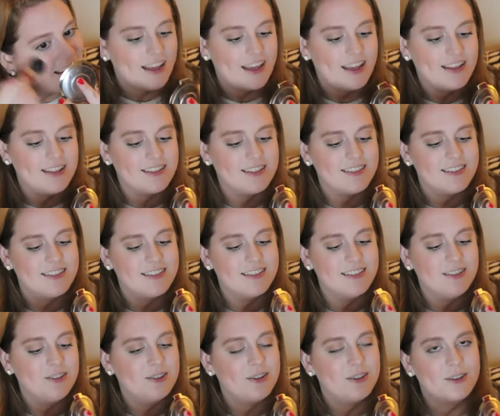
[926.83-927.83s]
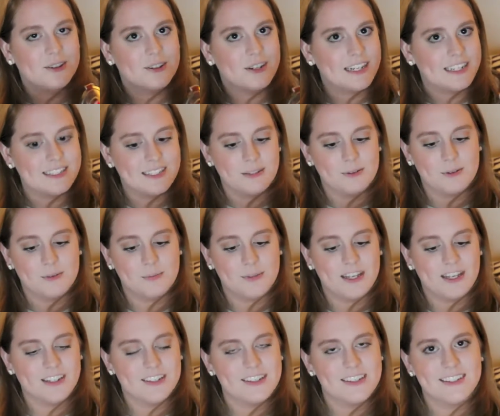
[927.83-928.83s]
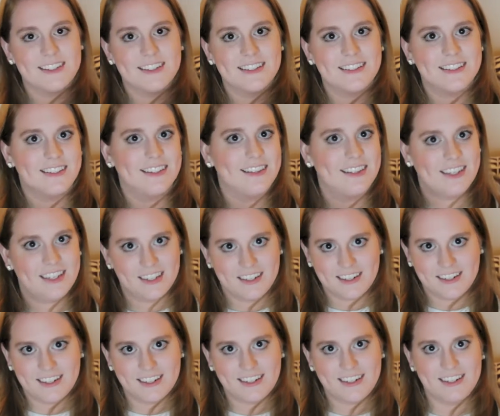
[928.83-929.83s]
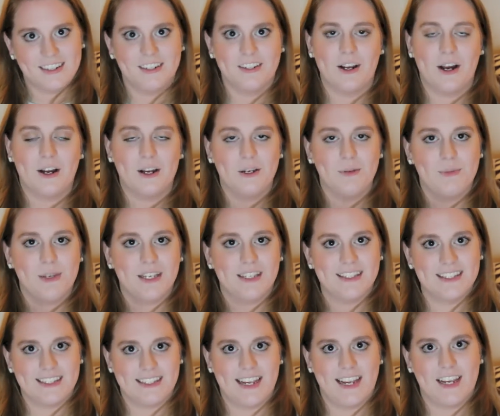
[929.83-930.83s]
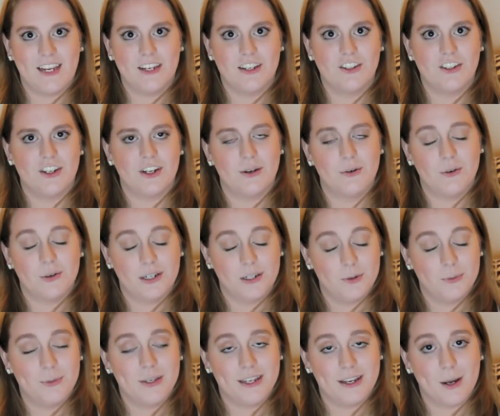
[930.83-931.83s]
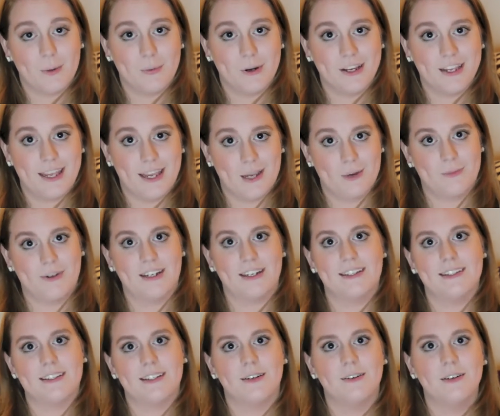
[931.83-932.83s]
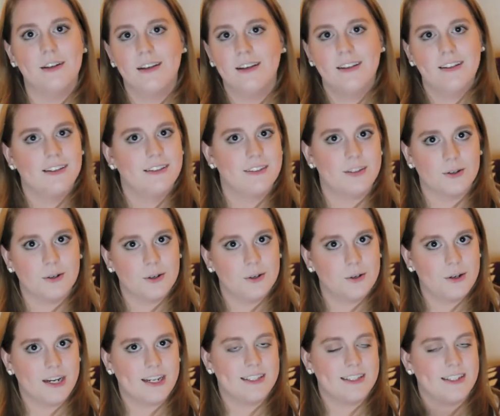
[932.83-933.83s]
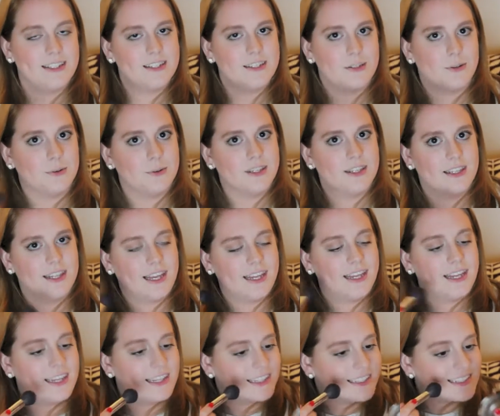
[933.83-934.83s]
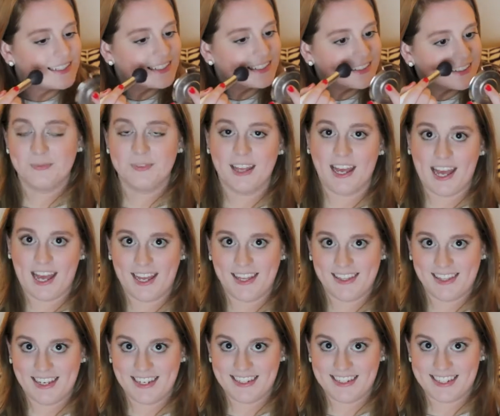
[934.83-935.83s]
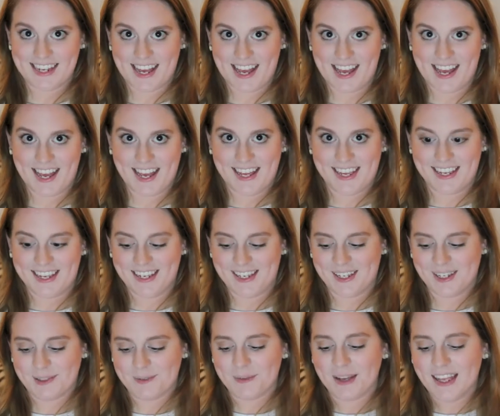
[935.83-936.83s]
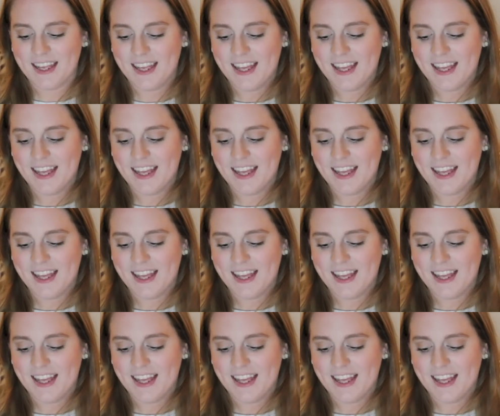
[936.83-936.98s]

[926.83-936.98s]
And don't go crazy with blush. This isn't theater. You're not going to be on stage. It will pick up on camera. So don't go crazy. Do it with a light hand. Highlight time.